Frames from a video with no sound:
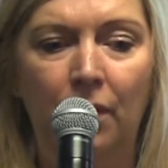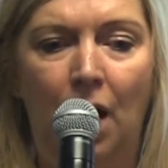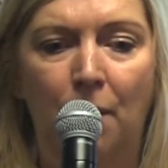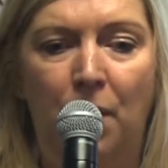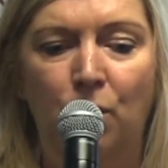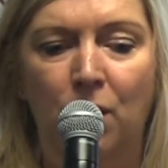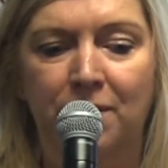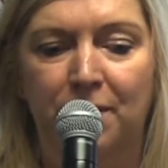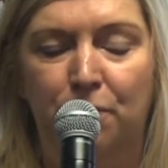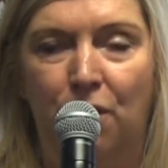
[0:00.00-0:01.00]
And we were
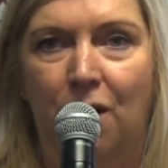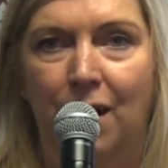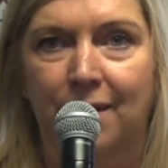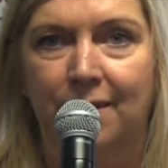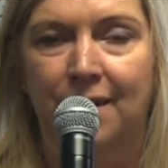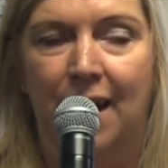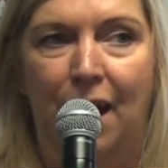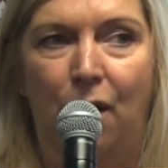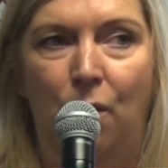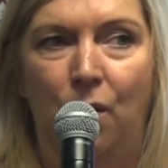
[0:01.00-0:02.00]
surprised
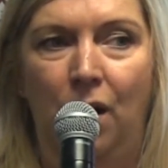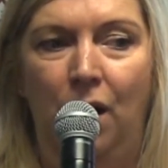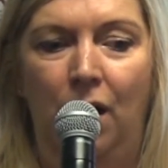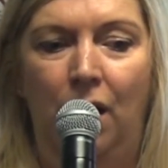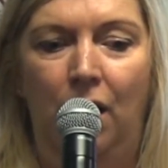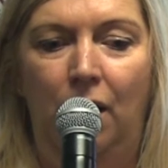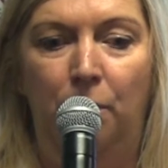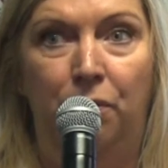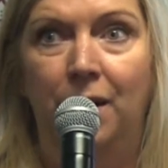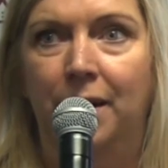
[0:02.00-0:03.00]
how
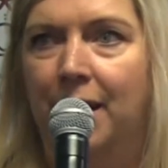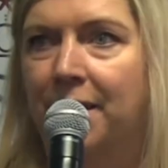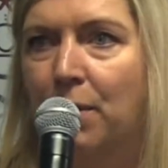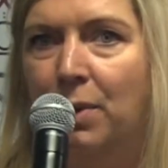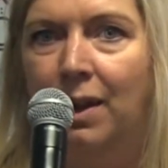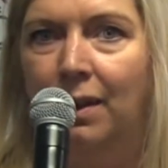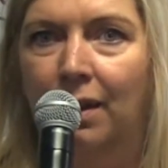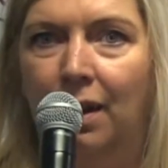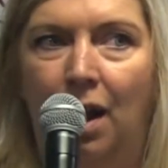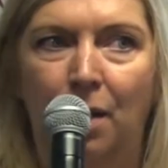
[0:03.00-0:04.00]
brilliantly that went.
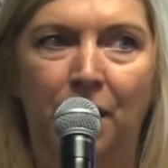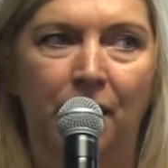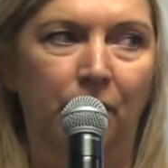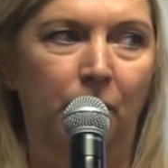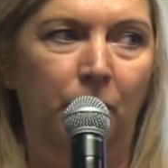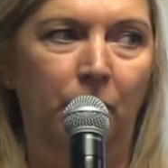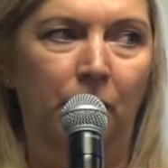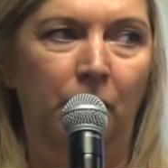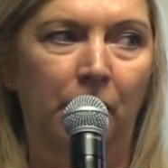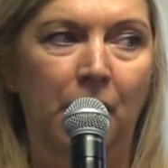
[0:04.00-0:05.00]
I mean,
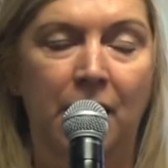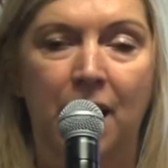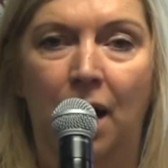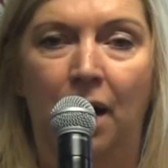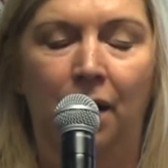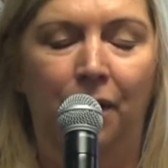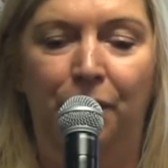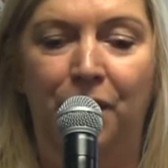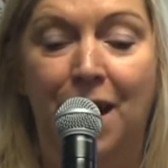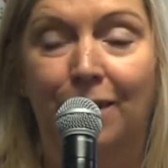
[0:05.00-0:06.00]
nearly
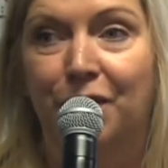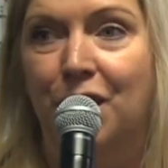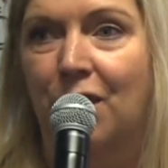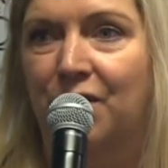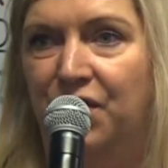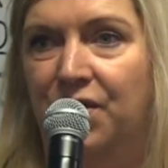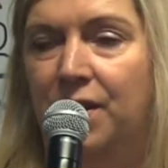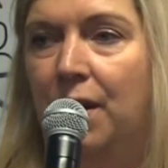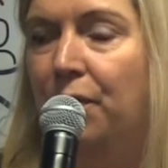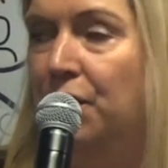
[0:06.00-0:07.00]
the LDRs
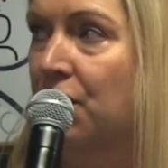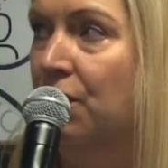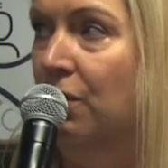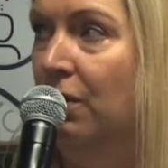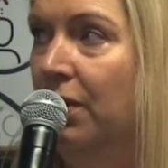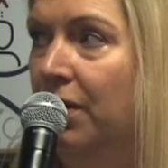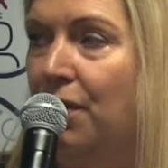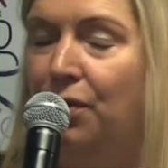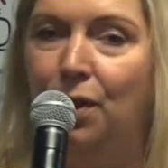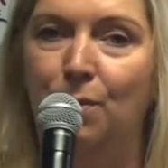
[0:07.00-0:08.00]
just loved the tool. They
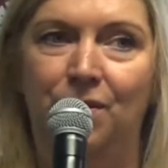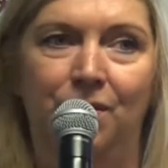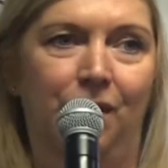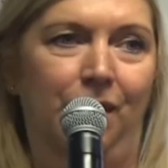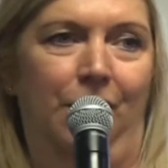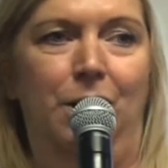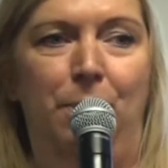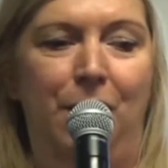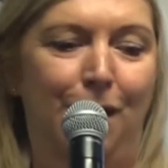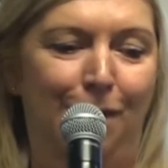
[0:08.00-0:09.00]
thought it was going to
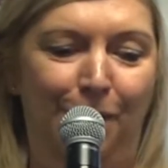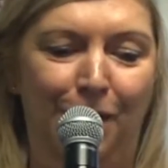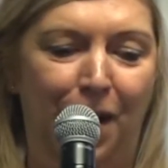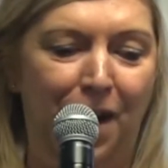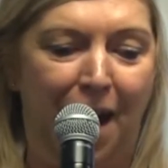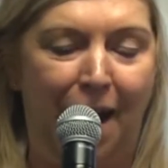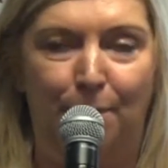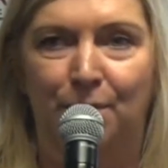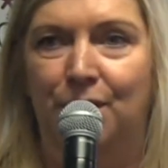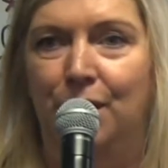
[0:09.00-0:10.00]
be an
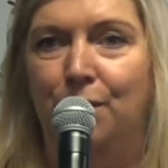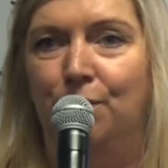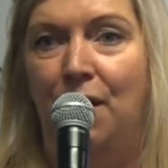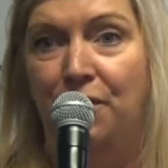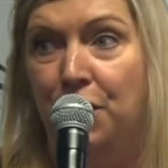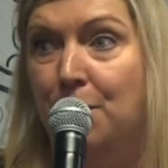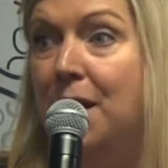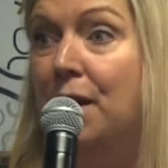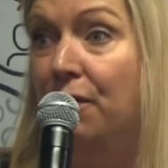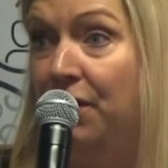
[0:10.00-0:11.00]
absolute revenue
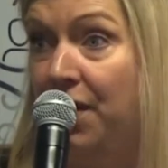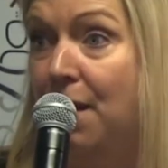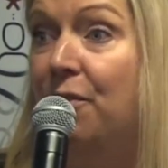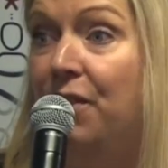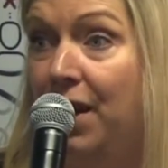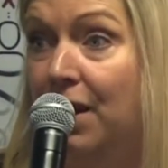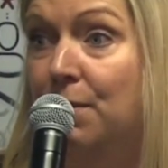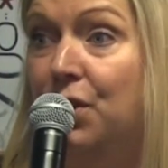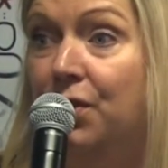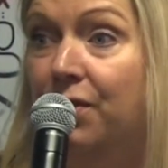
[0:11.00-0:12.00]
maker for them, for their
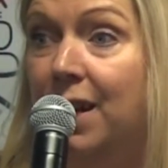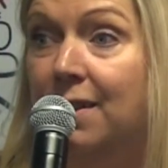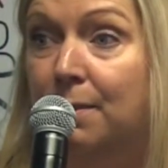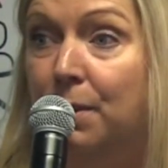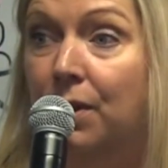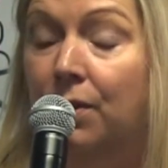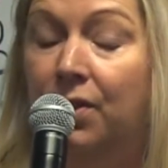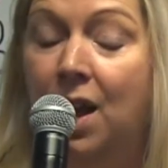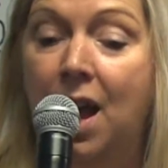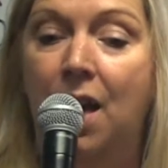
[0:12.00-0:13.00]
commission rates,
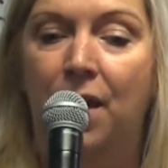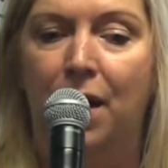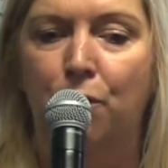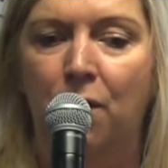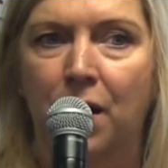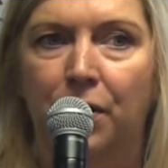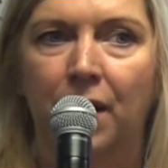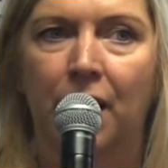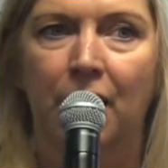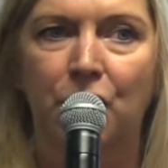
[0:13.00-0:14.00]
because they had really good
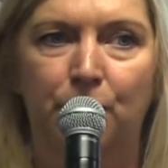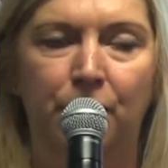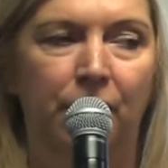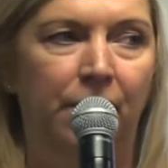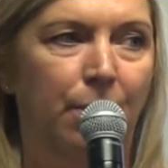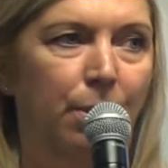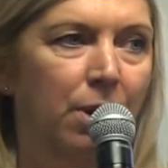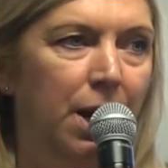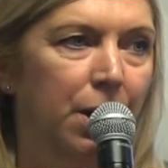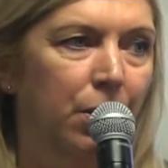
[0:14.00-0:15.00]
engagement. They were
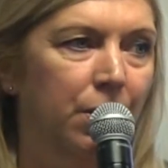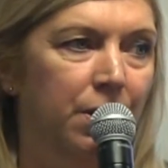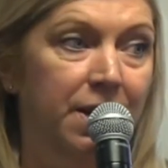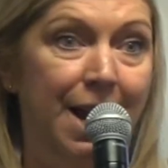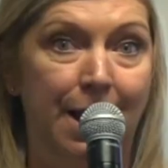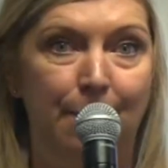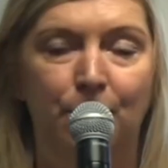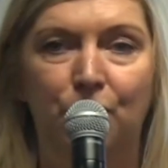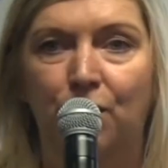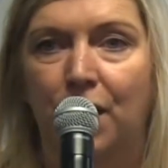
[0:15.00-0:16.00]
really good
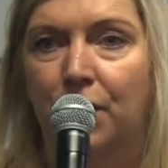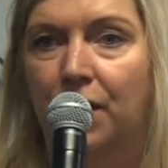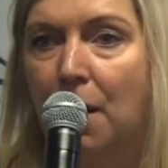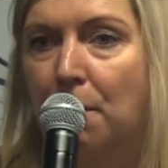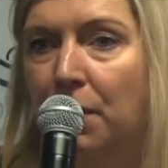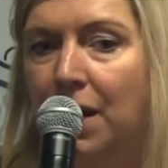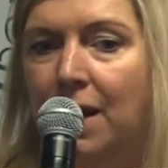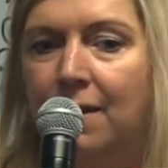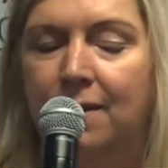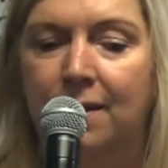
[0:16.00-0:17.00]
names, really good
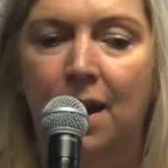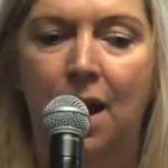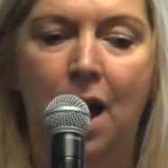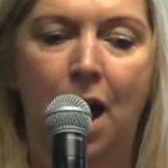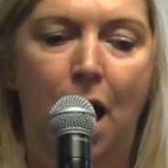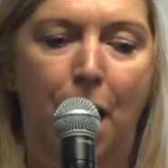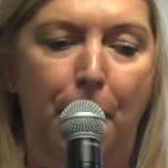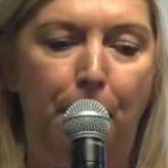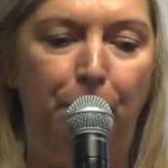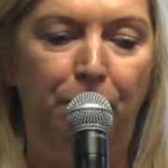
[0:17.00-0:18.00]
companies.
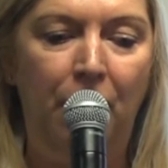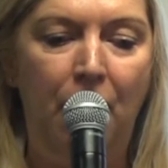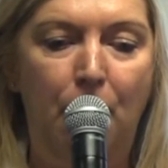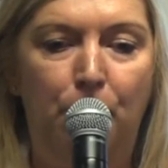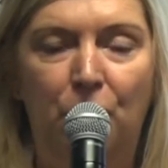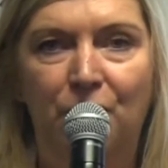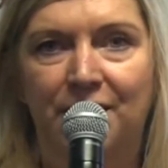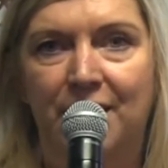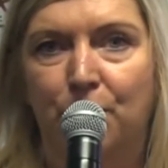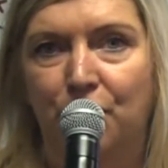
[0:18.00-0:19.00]
But
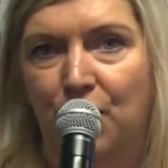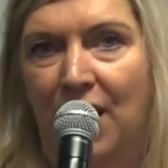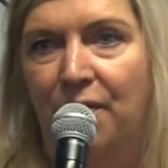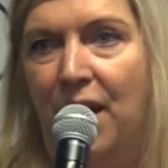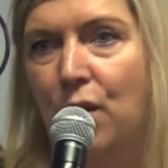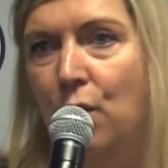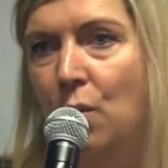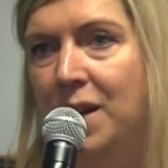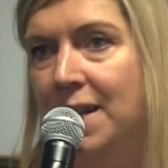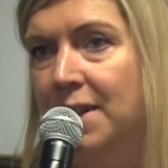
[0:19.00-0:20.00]
obviously, once you have that call,
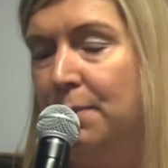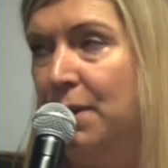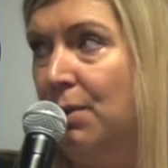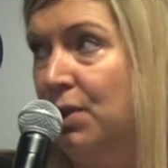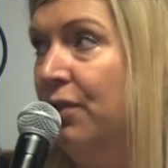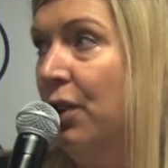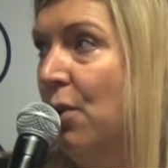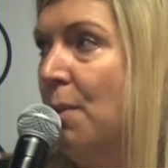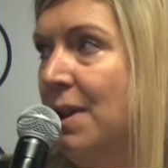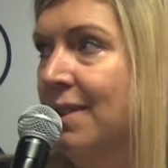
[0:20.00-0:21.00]
we needed to be able to
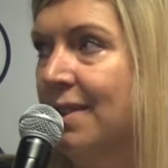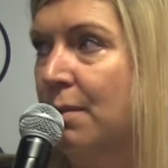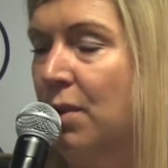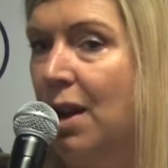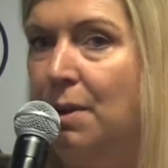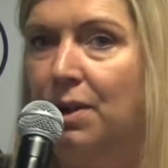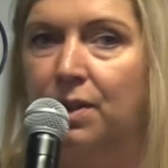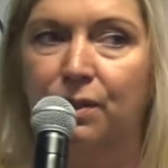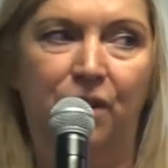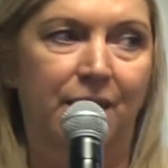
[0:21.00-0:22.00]
follow up in some way, because
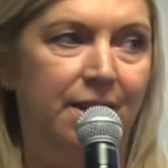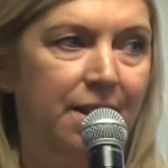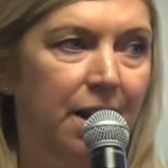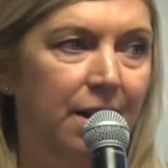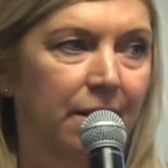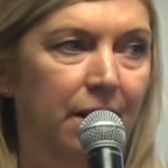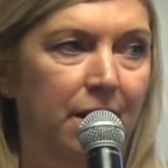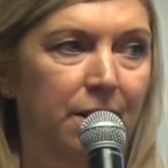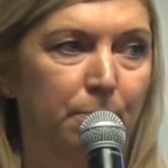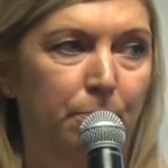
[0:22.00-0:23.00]
as Fran said,
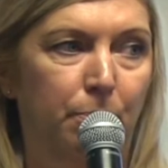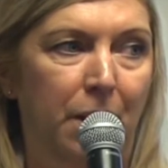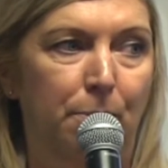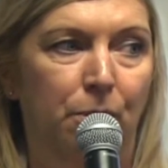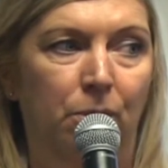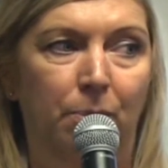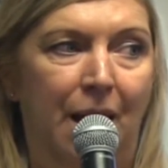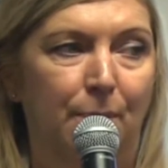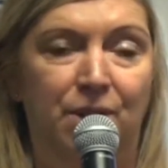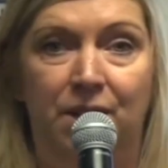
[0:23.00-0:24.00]
these people
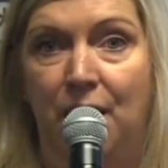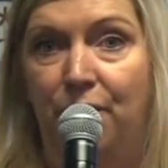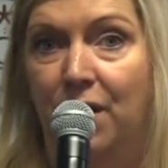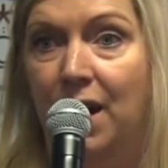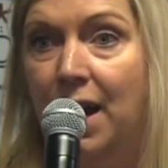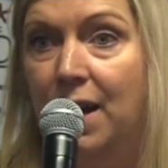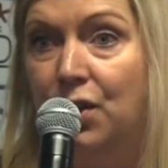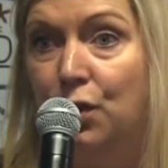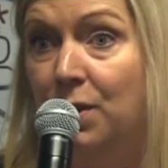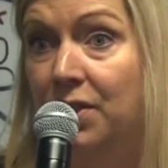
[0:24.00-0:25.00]
perhaps had never
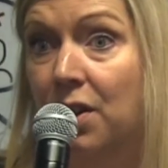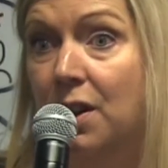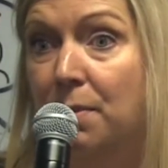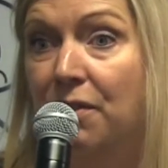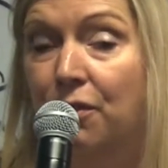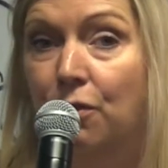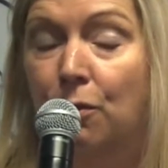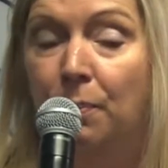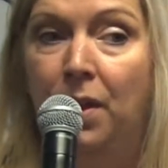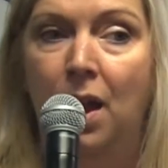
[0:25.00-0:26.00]
engaged with Dine before.